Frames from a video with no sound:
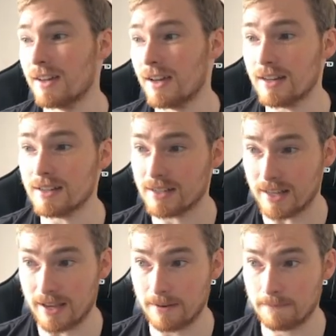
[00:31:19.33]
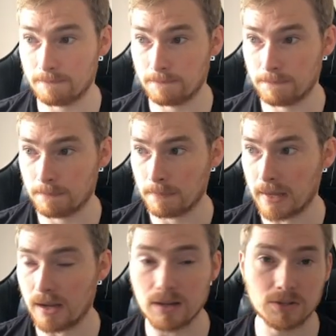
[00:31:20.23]
and it's there.
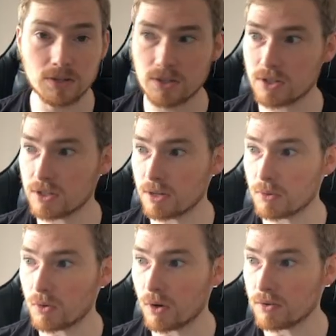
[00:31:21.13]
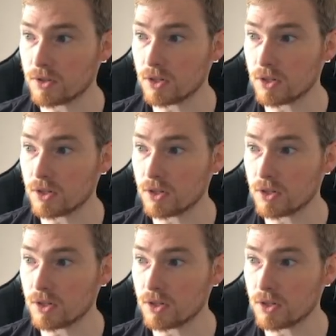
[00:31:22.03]
So this is in double quotes.